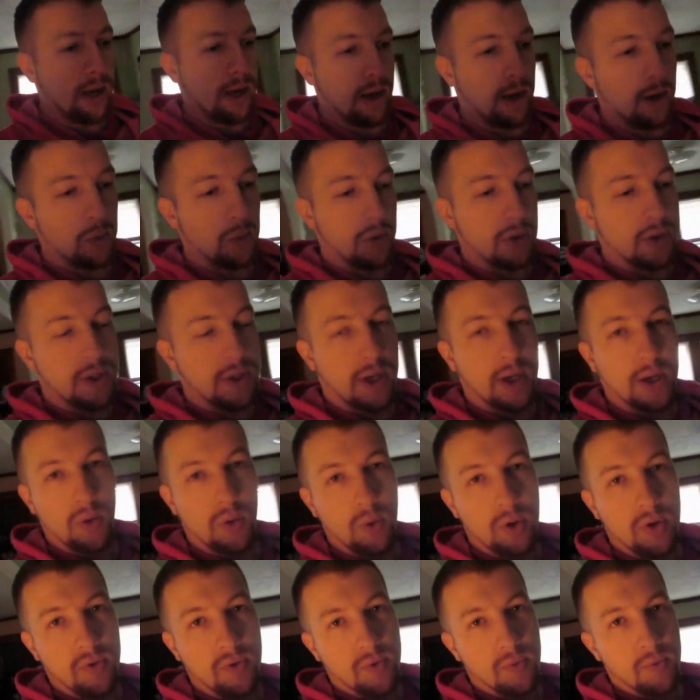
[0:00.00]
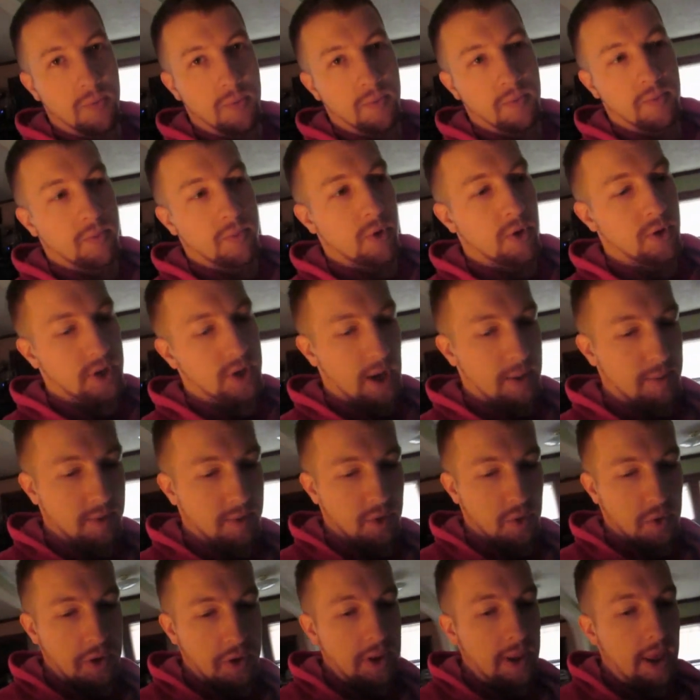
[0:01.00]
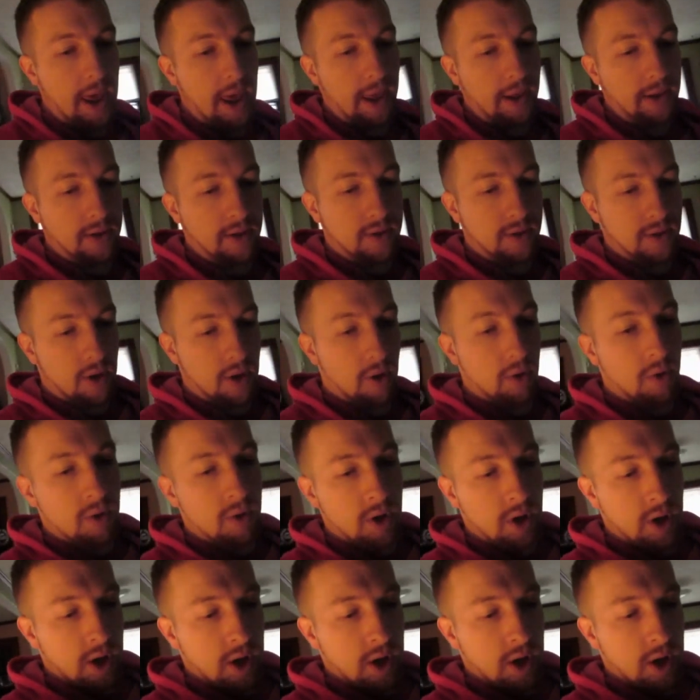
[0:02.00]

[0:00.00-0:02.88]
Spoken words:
I don't want to take away from her time doing that, so